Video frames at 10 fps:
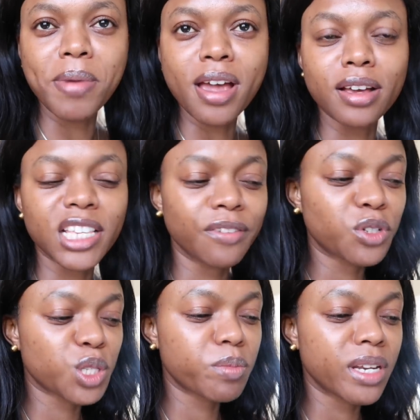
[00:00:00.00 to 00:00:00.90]
because I've
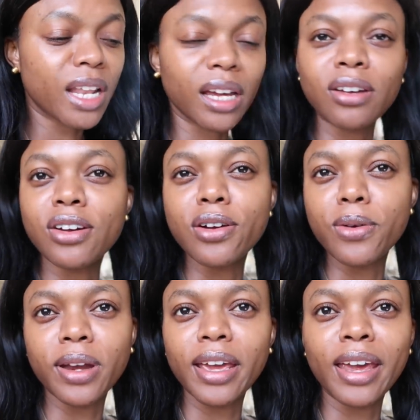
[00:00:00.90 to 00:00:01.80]
just been like
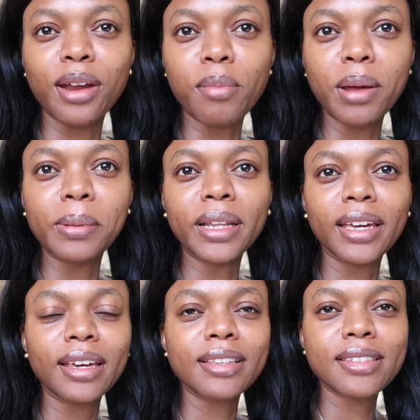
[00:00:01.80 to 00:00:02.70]
cocooned in my
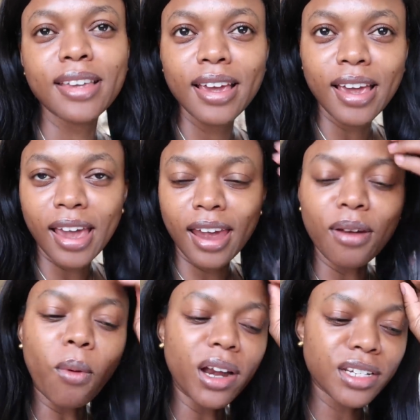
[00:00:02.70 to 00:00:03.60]
place
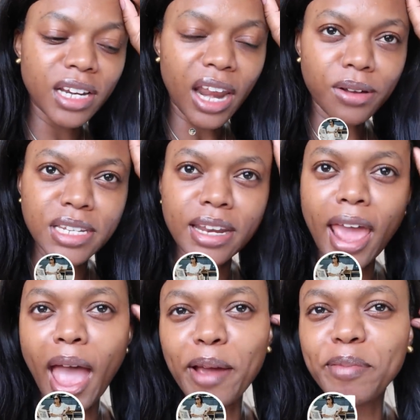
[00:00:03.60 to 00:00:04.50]
and watching Downton
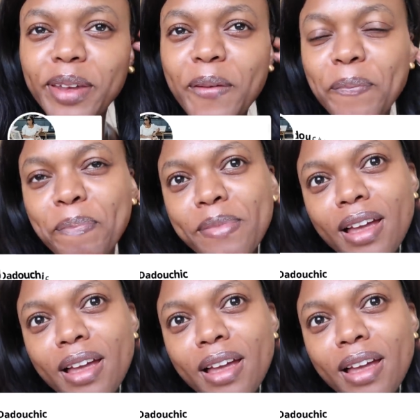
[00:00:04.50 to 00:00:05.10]
Abbey.